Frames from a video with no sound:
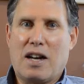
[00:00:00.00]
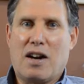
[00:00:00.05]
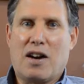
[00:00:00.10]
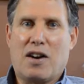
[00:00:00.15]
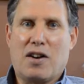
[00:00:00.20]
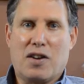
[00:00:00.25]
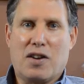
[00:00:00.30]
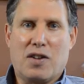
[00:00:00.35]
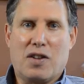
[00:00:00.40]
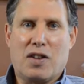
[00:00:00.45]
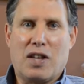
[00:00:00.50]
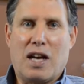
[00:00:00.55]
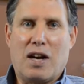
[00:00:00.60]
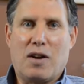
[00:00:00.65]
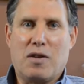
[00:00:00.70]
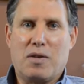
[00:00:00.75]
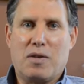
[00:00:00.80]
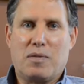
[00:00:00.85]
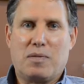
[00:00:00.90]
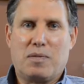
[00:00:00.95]
article out.
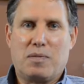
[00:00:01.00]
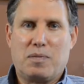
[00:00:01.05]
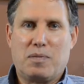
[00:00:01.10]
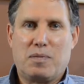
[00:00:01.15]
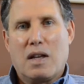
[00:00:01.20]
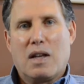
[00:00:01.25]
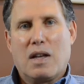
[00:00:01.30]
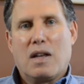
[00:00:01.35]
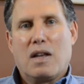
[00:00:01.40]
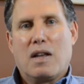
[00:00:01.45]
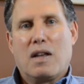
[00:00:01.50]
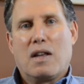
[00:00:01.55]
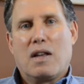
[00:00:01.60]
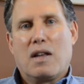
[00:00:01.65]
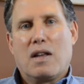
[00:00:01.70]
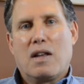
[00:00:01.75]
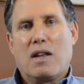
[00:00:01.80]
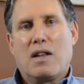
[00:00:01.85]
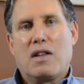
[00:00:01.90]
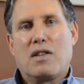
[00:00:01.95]

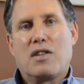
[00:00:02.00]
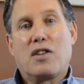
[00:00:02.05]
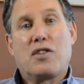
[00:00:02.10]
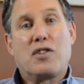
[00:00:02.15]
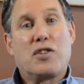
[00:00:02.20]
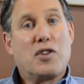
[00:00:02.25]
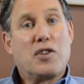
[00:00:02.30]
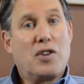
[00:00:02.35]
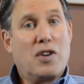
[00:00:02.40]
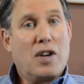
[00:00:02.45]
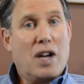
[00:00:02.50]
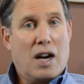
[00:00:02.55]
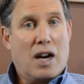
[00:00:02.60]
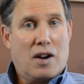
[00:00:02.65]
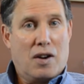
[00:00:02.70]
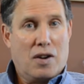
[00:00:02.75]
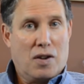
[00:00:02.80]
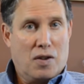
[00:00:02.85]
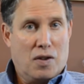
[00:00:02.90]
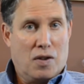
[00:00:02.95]
The third
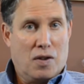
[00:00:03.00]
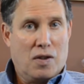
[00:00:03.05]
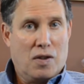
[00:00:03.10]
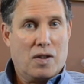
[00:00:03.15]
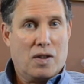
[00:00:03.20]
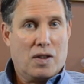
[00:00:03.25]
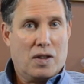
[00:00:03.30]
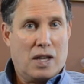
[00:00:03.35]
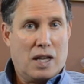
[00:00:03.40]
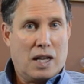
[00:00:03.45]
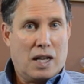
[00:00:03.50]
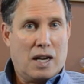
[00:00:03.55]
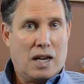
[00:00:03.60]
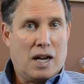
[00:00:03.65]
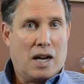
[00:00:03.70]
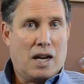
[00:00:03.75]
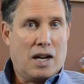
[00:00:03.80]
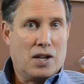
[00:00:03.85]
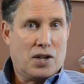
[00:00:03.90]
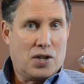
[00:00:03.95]
article that
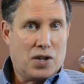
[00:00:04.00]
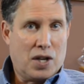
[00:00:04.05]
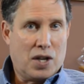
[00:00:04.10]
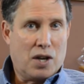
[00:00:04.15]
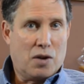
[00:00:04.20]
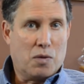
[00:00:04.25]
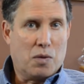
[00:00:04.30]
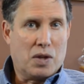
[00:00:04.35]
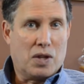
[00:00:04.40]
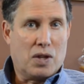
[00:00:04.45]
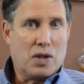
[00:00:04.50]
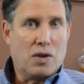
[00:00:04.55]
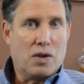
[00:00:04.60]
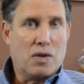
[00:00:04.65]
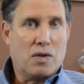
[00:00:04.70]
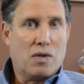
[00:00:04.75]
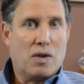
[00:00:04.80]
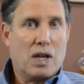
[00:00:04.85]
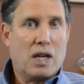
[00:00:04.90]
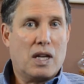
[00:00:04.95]
I share with
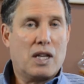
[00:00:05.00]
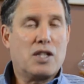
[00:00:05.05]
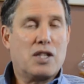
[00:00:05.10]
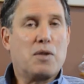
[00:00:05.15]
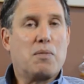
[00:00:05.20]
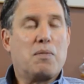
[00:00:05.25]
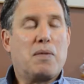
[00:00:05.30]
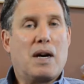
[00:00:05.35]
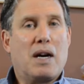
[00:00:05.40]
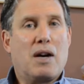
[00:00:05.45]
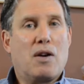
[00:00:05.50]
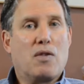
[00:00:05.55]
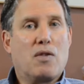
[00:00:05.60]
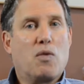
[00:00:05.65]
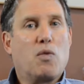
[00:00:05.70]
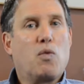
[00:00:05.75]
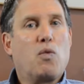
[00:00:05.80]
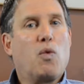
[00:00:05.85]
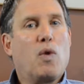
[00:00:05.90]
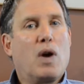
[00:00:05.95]
you is about
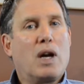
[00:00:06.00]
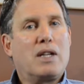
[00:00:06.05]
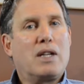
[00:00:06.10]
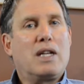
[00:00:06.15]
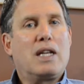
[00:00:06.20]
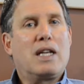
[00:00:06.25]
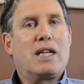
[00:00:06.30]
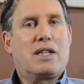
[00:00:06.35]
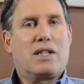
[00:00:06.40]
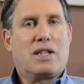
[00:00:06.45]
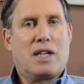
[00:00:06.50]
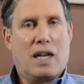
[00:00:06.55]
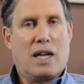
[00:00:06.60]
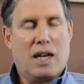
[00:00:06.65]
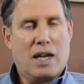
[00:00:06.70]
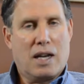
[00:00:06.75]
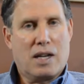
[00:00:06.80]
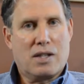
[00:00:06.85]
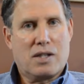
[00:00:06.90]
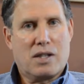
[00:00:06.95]
what it
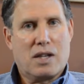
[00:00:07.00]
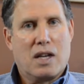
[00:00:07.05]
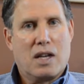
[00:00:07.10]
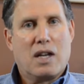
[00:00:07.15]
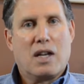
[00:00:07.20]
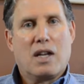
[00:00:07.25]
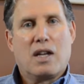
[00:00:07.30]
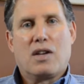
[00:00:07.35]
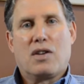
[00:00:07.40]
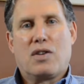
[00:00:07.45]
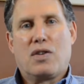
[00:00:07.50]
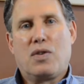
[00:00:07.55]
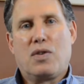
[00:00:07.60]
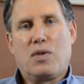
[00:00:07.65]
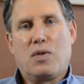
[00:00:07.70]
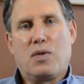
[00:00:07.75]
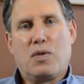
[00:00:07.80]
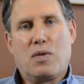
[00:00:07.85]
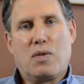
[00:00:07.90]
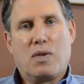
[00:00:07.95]
takes
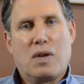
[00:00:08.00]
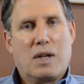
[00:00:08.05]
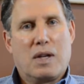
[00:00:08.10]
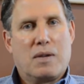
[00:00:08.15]
to